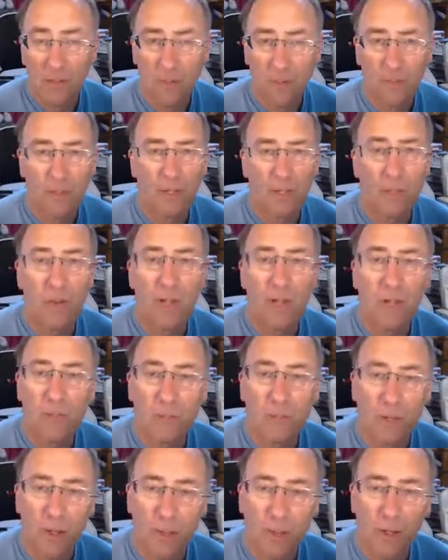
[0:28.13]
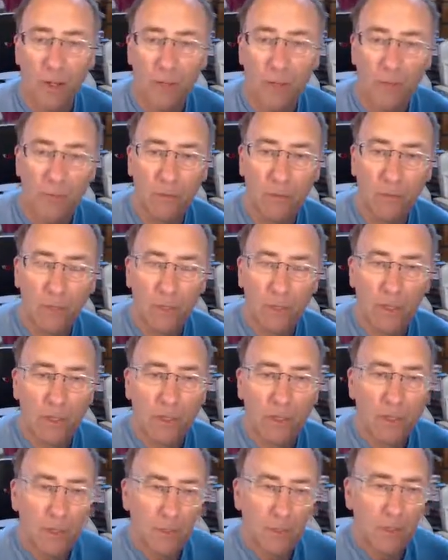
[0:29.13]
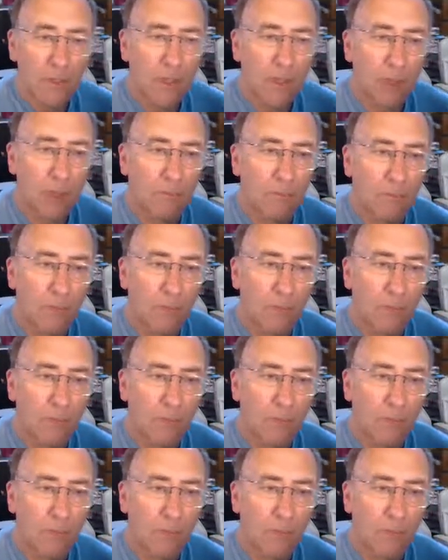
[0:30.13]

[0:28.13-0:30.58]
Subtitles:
Been a great deal going on. So